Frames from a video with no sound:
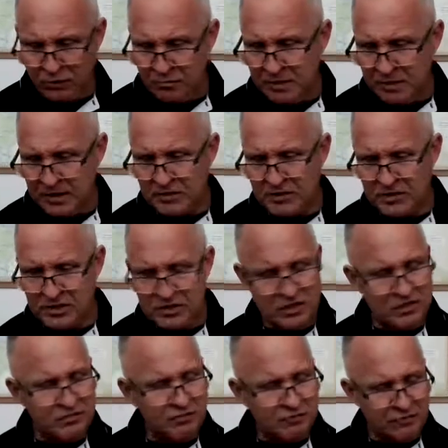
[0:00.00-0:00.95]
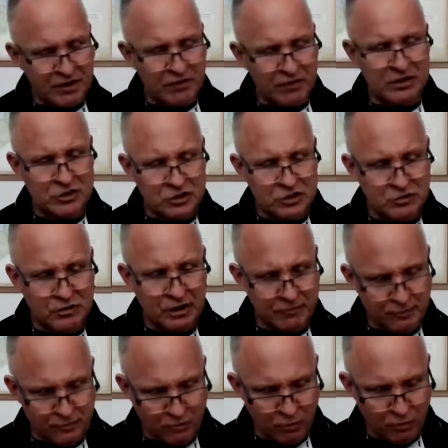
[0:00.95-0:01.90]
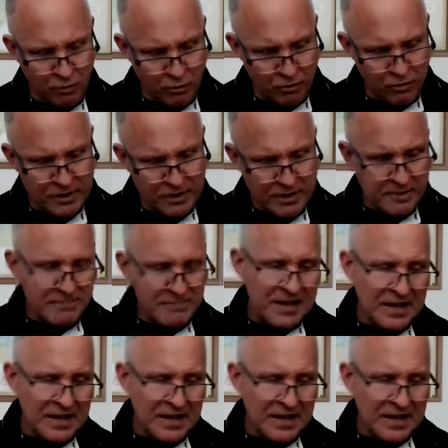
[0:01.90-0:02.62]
movements. This is fairly straightforward